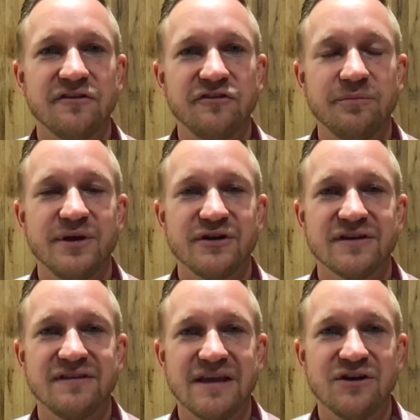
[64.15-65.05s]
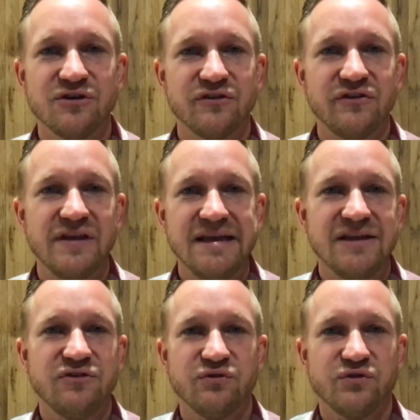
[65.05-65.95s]
Spirit
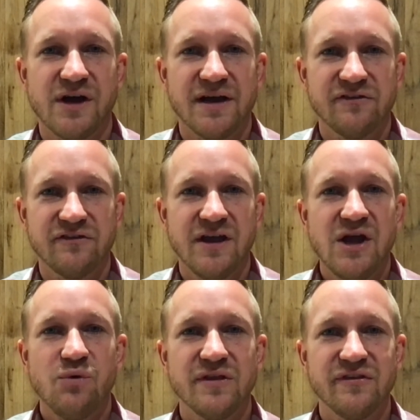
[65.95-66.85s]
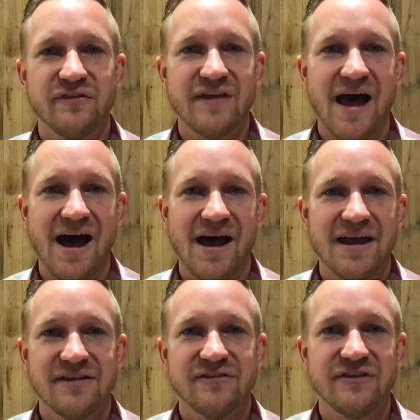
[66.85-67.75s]
intercedes for us with
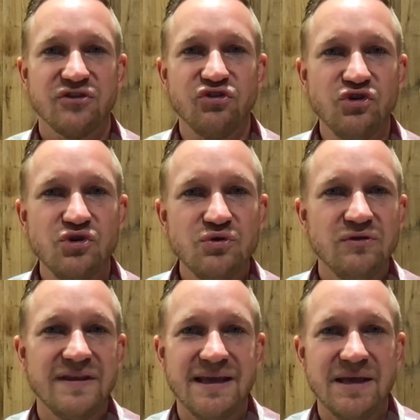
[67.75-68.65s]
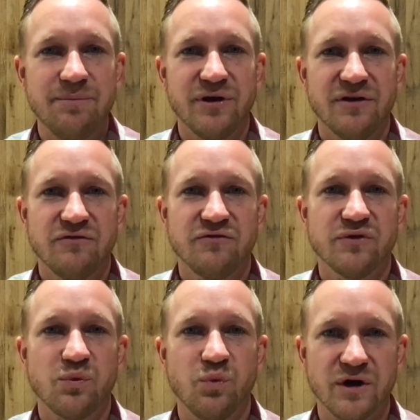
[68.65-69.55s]
sighs too deep
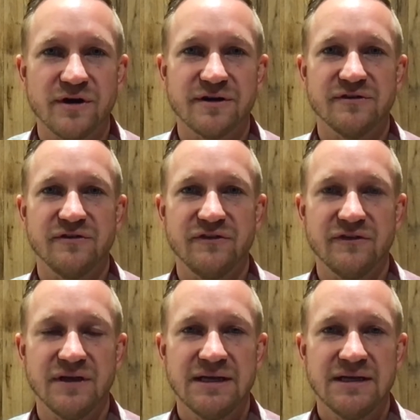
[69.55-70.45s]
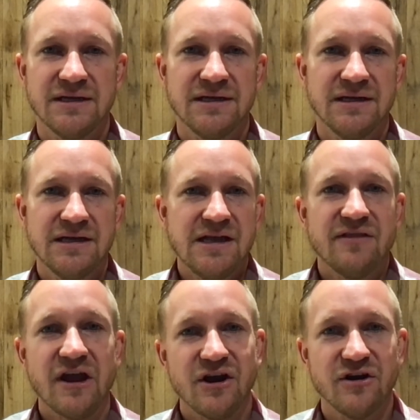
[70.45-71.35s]
for words.
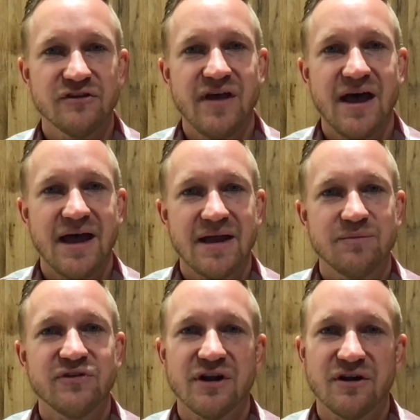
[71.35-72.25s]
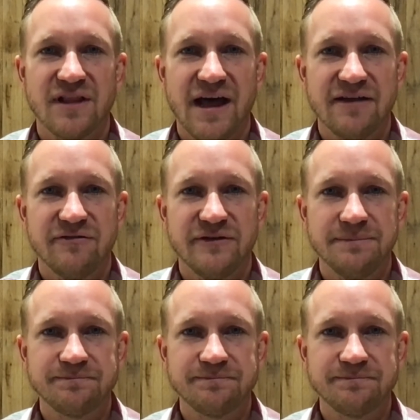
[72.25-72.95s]
There are times in our life